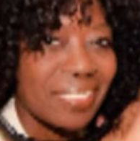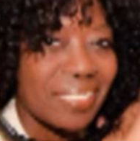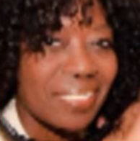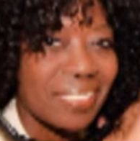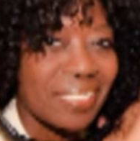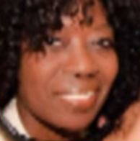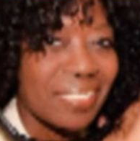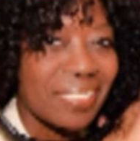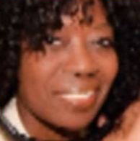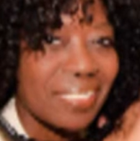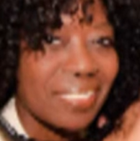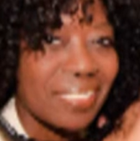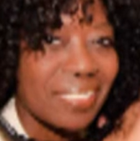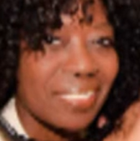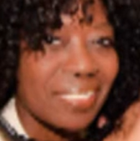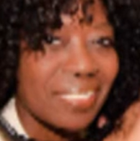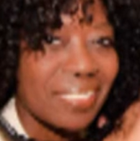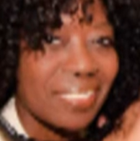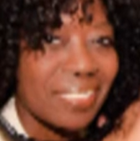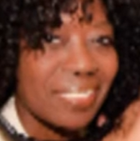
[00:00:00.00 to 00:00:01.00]

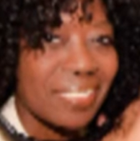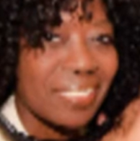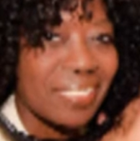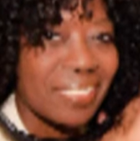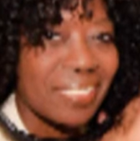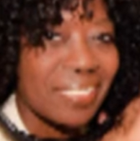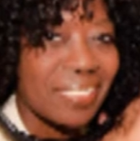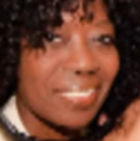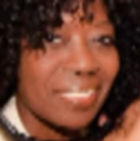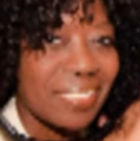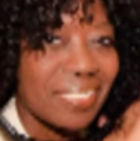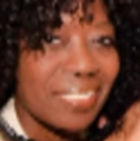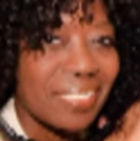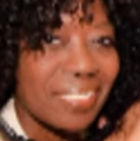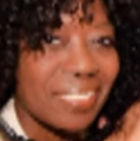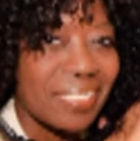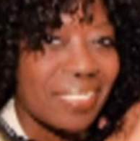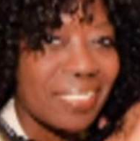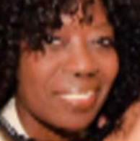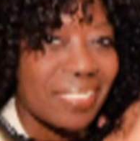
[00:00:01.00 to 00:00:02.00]

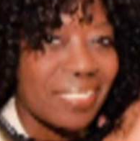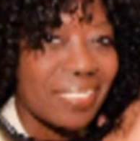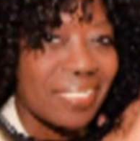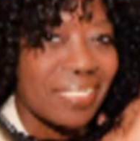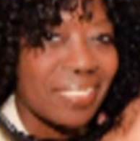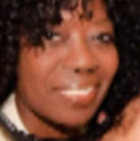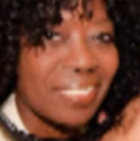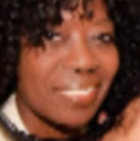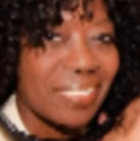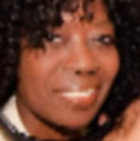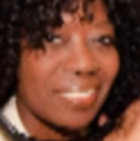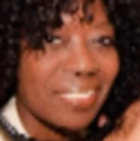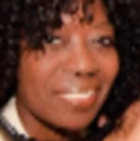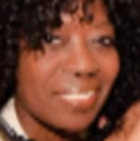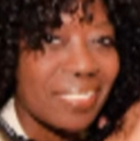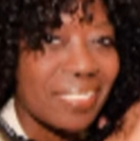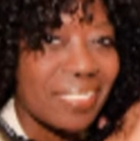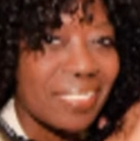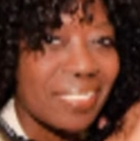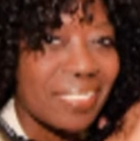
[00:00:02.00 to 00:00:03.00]

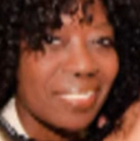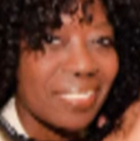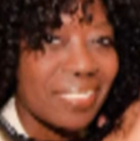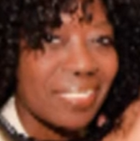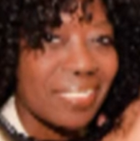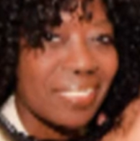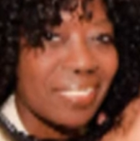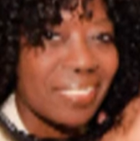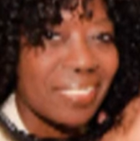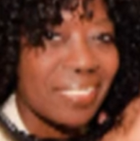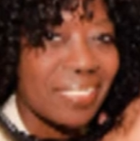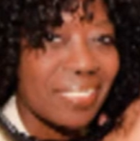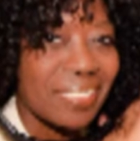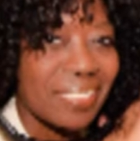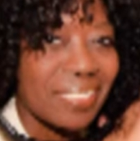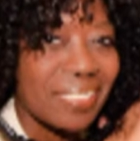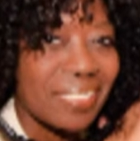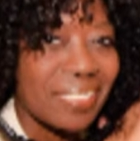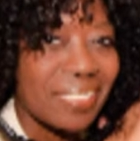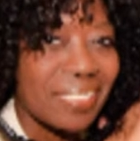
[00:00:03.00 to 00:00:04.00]

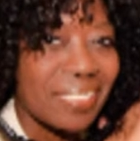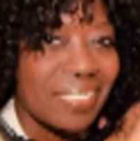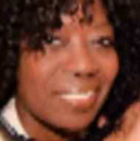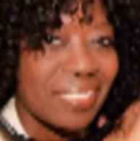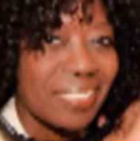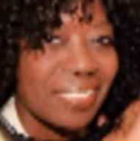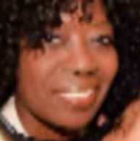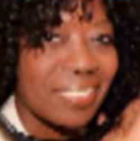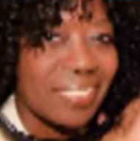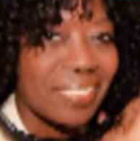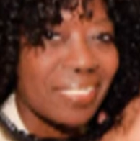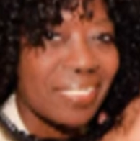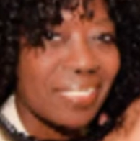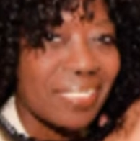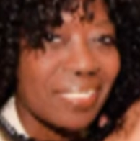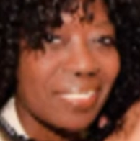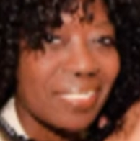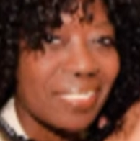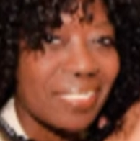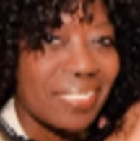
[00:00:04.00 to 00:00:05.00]

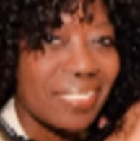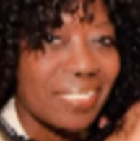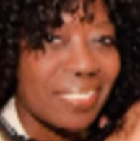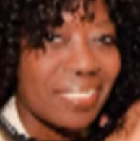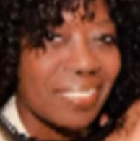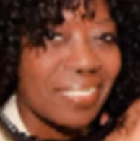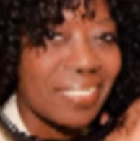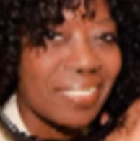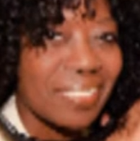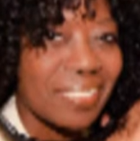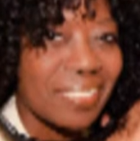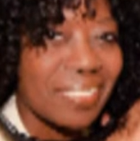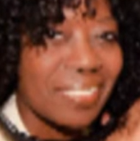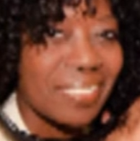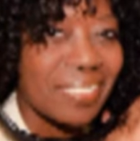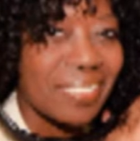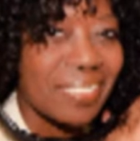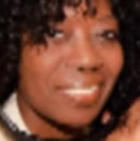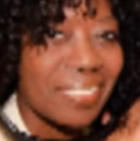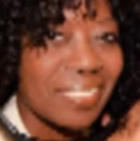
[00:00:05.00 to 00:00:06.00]

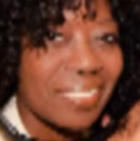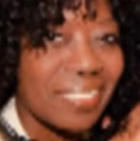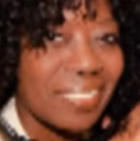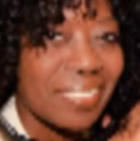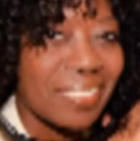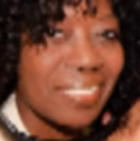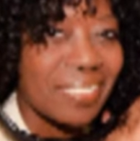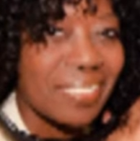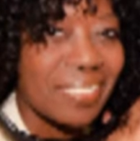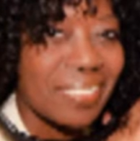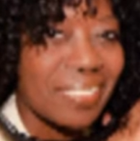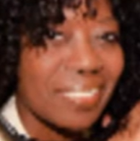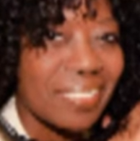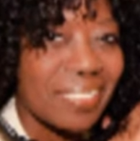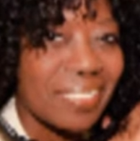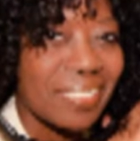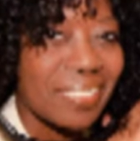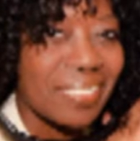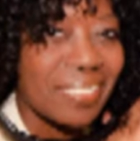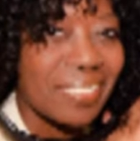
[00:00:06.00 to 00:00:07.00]

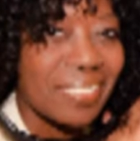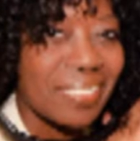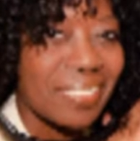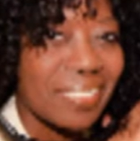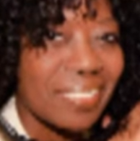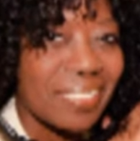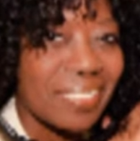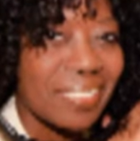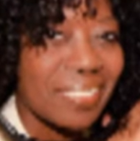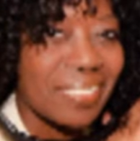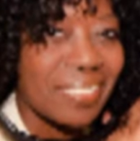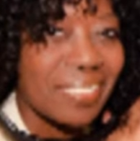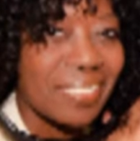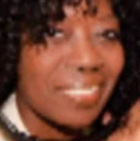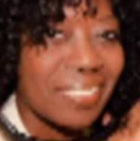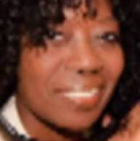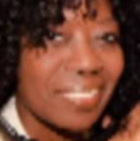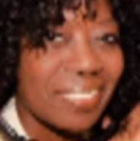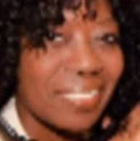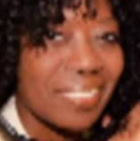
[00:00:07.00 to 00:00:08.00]
This person isn't speaking.